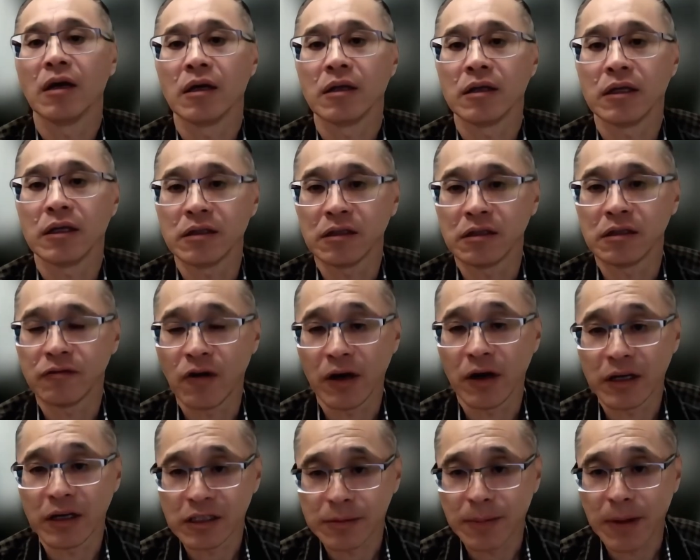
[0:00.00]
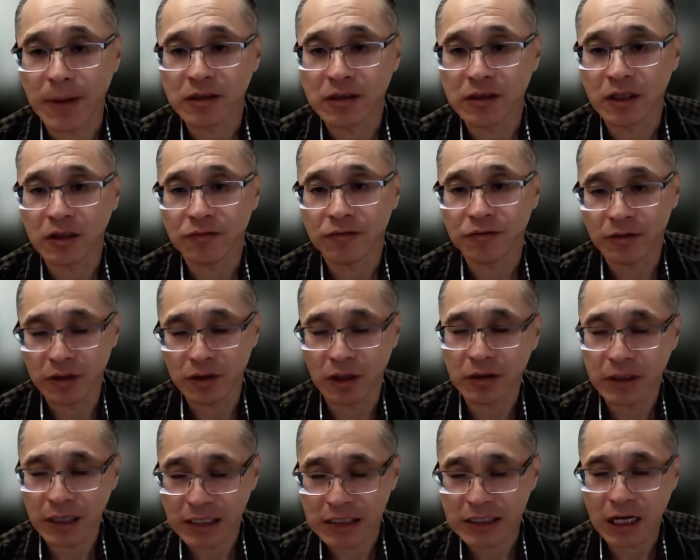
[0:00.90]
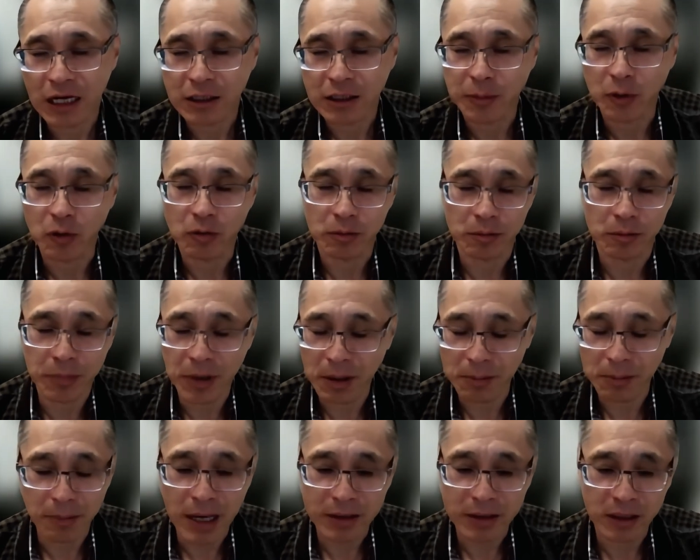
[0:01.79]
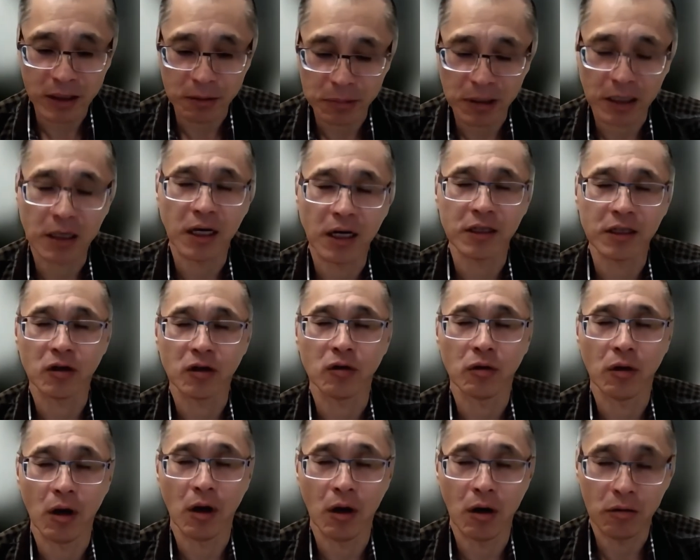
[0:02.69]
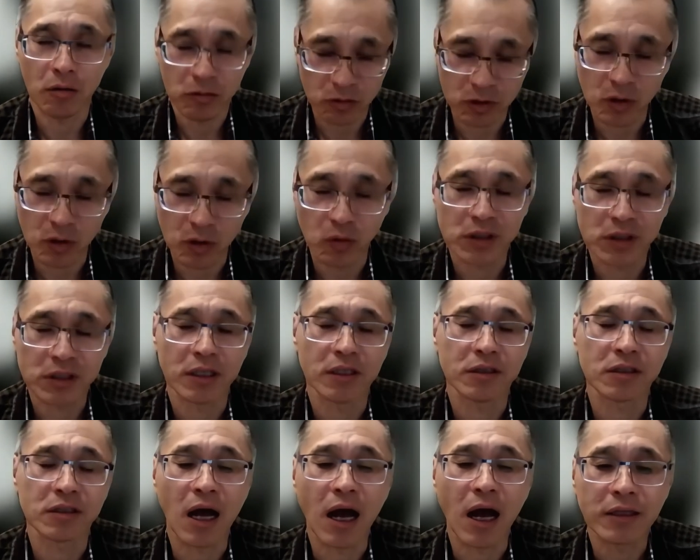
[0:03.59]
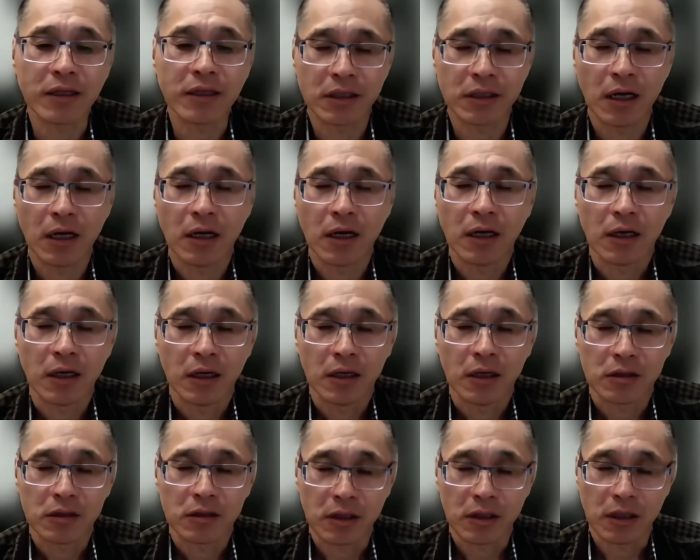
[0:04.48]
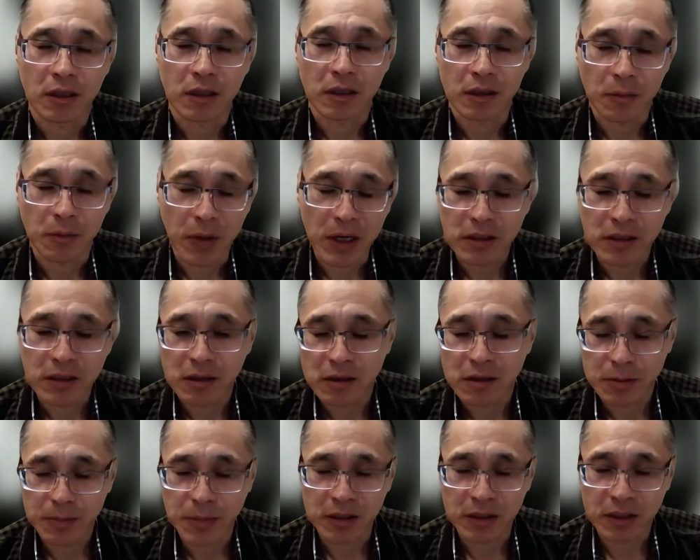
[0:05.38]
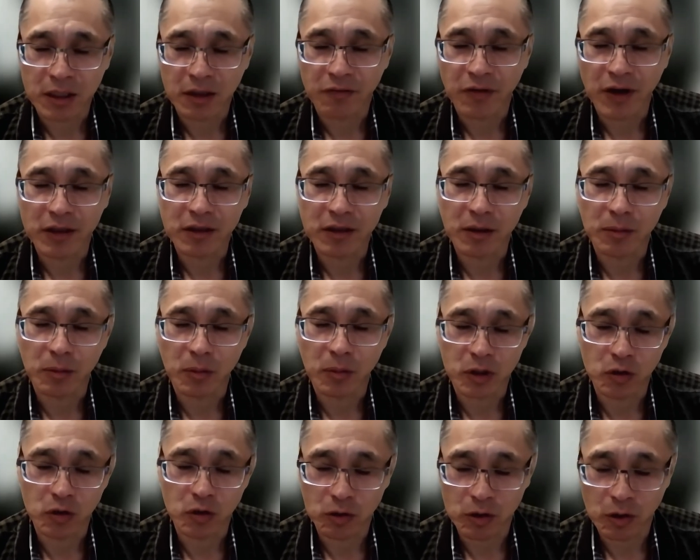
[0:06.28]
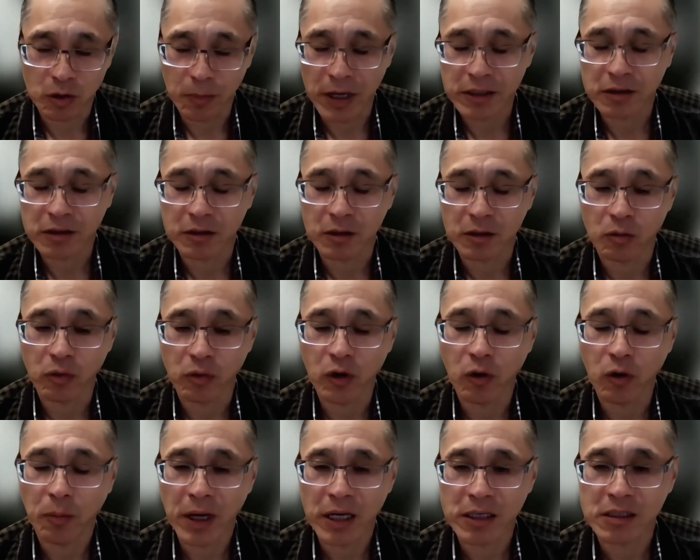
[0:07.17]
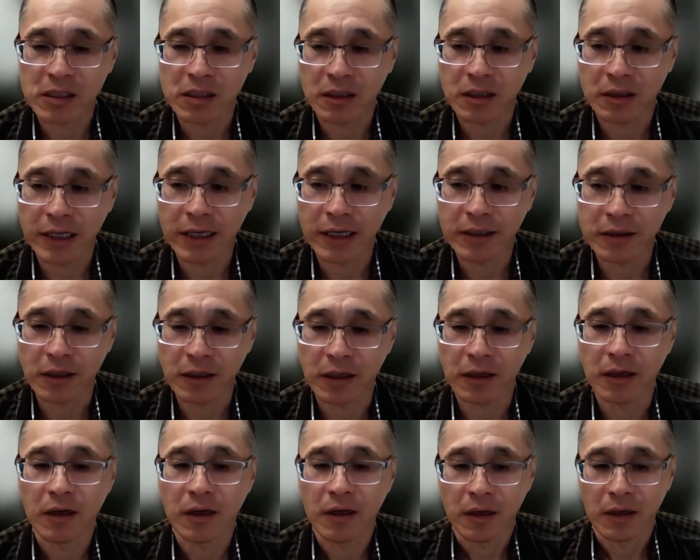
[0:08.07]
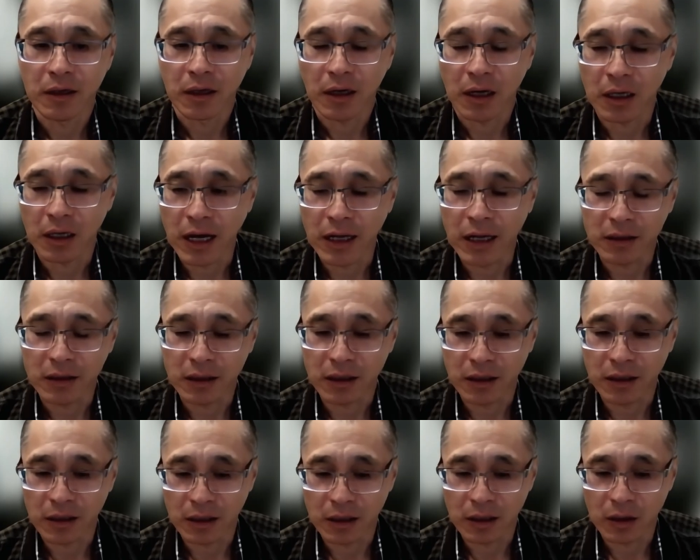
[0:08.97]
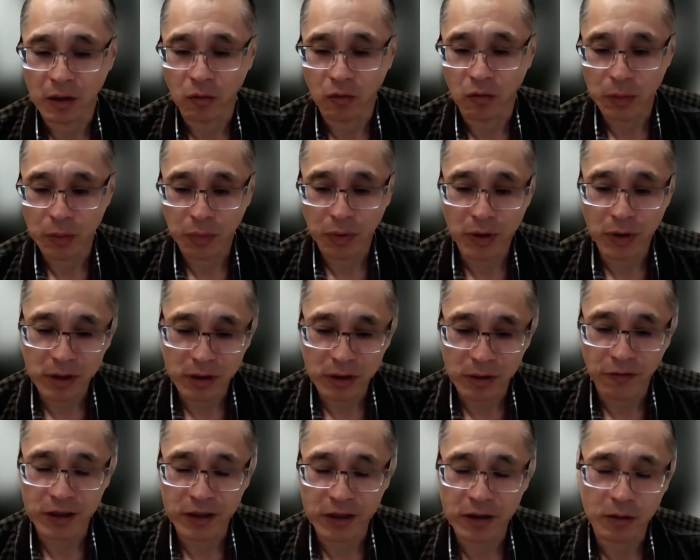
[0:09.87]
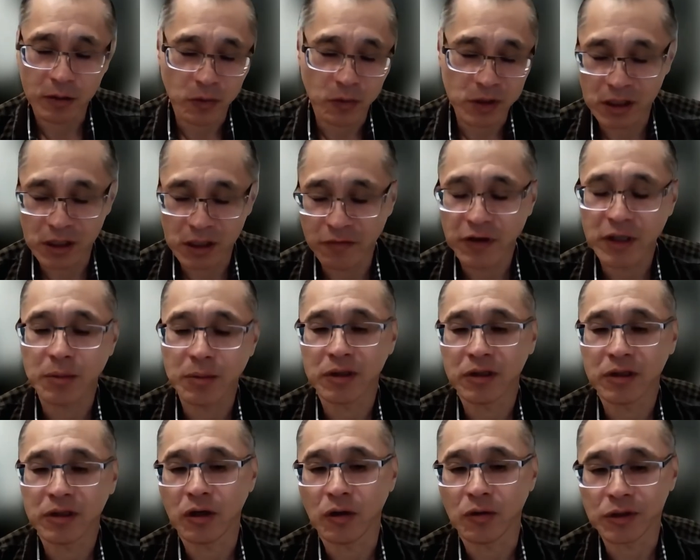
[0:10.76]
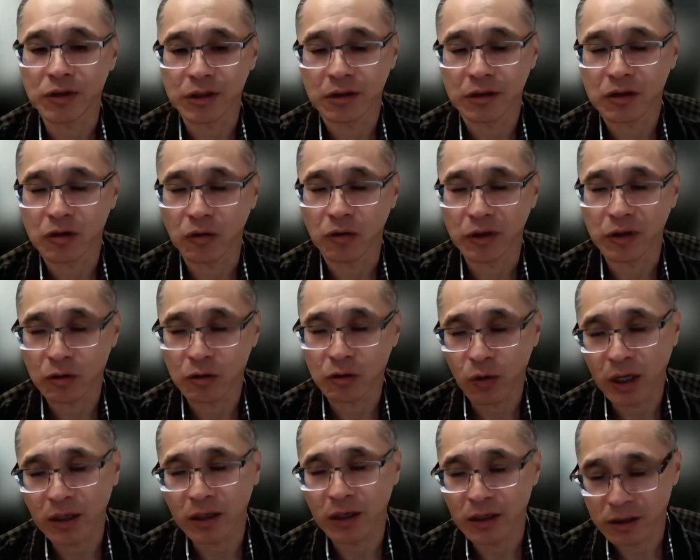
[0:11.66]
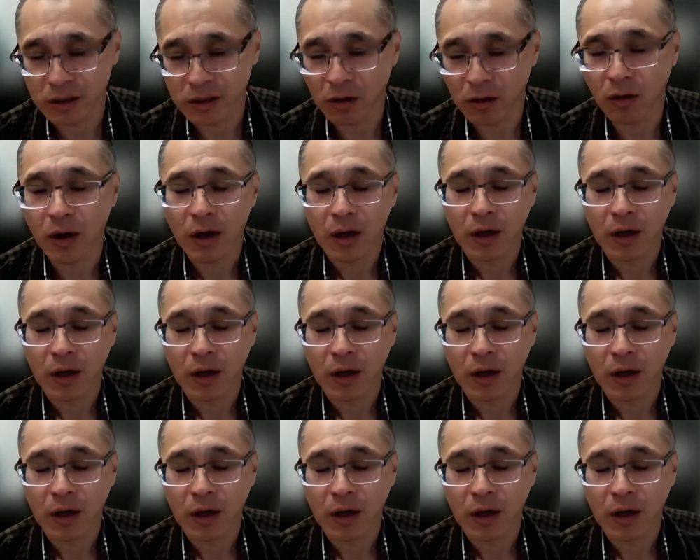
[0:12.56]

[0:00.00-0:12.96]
This is very expensive, not accessible by many of the clinical or university sites. So the patient-specific phantom, is based on the real patient data, and then we print the phantom with different materials. So it's quite a